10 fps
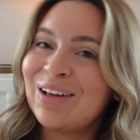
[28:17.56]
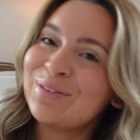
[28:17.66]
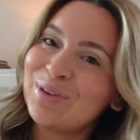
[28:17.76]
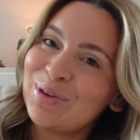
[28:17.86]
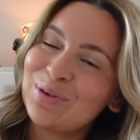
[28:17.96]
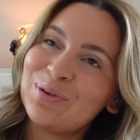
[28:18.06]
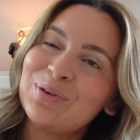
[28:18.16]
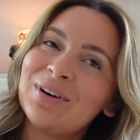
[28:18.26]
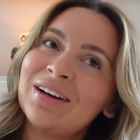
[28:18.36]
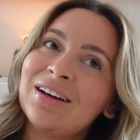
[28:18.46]
a
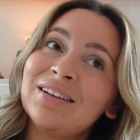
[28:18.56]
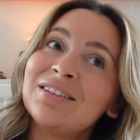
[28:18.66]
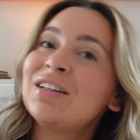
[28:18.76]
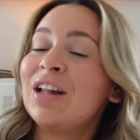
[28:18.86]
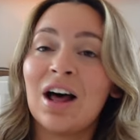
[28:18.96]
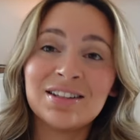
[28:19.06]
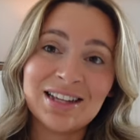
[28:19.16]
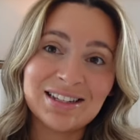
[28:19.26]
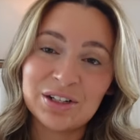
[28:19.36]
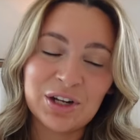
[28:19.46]
few
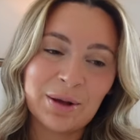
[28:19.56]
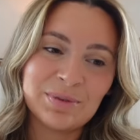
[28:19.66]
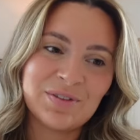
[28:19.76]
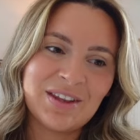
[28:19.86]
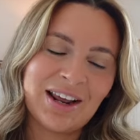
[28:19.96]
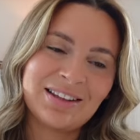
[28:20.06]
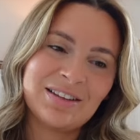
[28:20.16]
classes in terms of